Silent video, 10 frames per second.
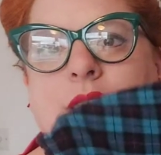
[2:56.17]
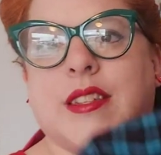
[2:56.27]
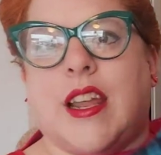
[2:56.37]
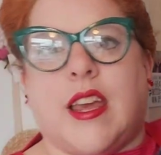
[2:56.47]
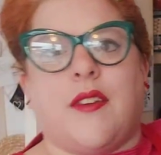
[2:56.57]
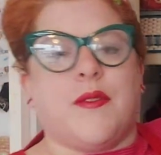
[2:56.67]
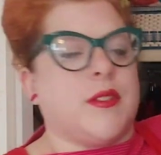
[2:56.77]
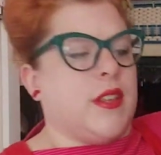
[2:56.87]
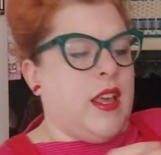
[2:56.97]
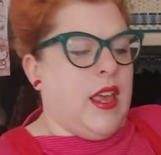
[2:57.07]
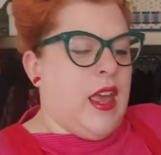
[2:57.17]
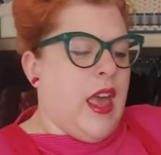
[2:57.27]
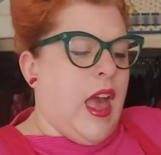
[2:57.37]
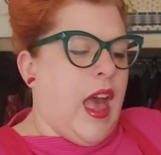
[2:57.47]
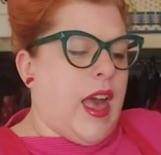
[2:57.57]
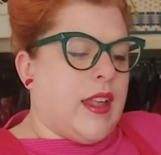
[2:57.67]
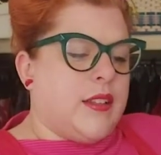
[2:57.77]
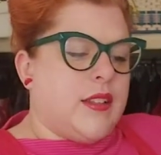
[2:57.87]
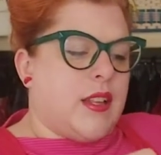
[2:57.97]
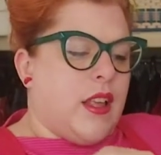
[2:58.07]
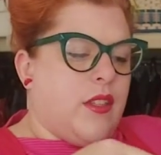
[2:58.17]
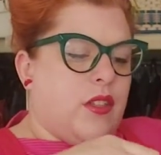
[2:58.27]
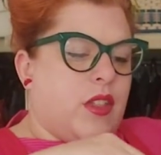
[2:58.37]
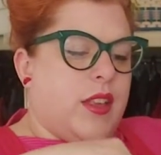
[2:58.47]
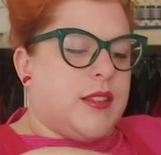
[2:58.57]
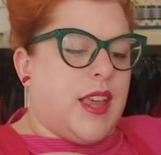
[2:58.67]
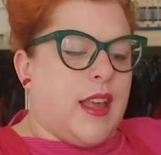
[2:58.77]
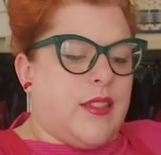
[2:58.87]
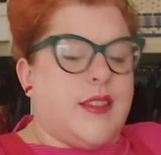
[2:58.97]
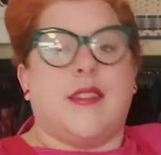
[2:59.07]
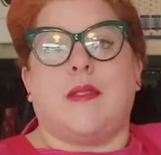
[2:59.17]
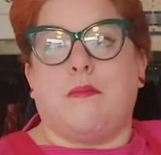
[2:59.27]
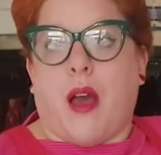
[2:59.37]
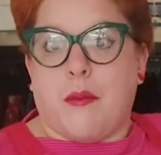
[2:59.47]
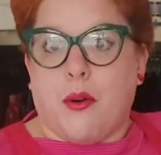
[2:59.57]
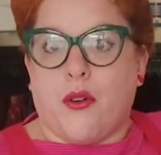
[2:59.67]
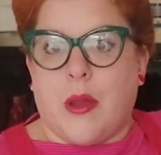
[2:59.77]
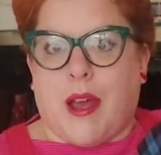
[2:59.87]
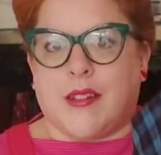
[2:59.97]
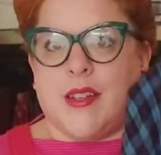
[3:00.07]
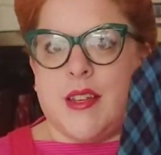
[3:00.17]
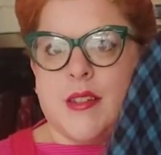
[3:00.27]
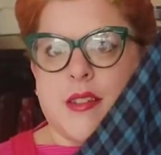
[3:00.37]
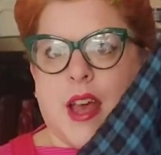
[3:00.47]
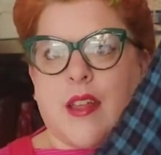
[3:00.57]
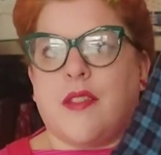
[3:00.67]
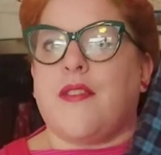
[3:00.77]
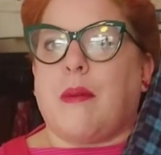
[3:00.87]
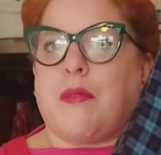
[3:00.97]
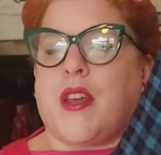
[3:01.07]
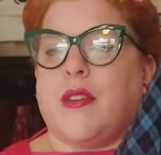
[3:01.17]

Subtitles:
sleeves. And this is by Emporia Patterns and the fabric